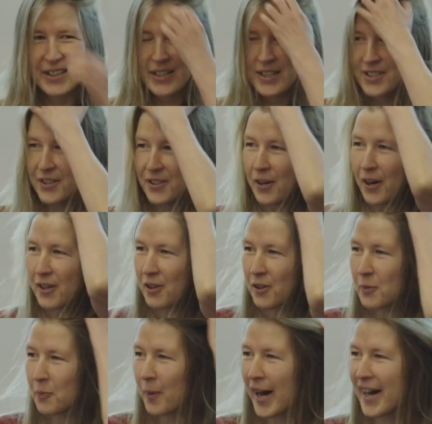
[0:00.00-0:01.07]
So you are
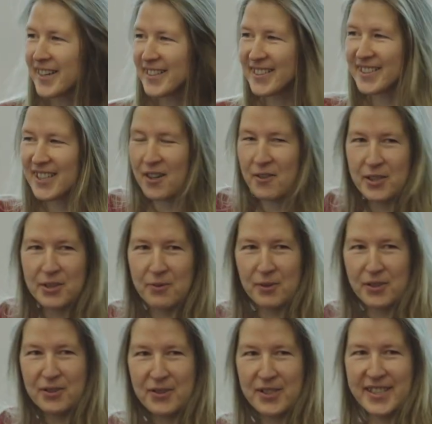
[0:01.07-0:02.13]
not biased towards
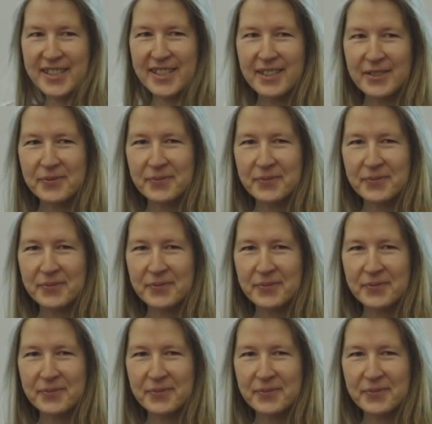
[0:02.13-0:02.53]
what you see.